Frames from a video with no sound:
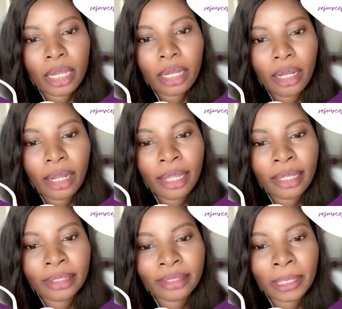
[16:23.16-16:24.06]

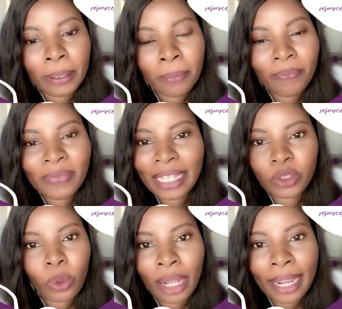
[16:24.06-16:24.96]
and that's
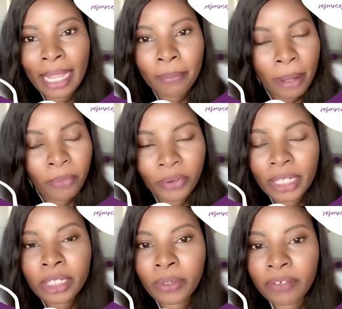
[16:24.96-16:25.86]
why I'm
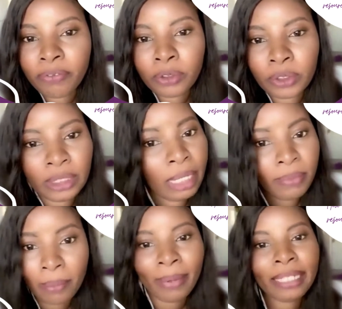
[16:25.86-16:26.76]
really grateful to them.
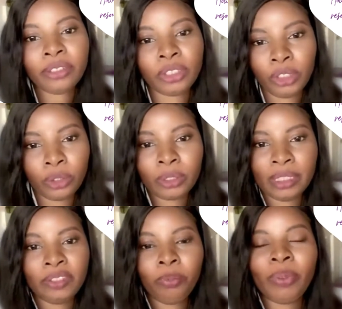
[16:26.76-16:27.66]
They might not know
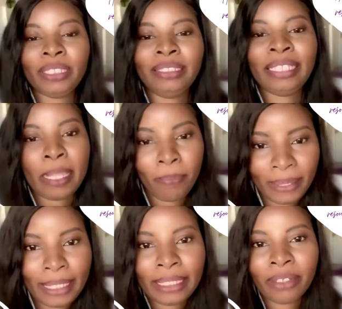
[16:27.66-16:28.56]
this, but they
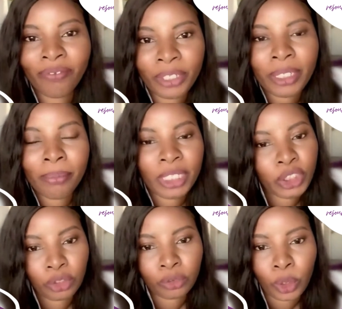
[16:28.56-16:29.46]
played a very
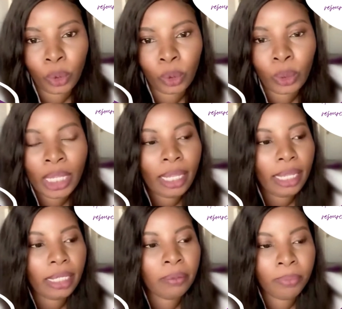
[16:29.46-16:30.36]
major role
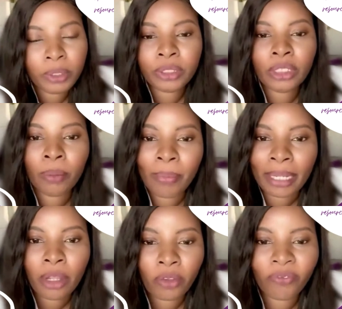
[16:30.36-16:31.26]
in building up my
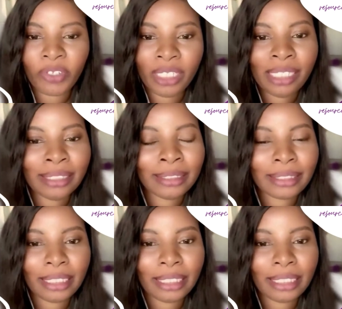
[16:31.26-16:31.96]
confidence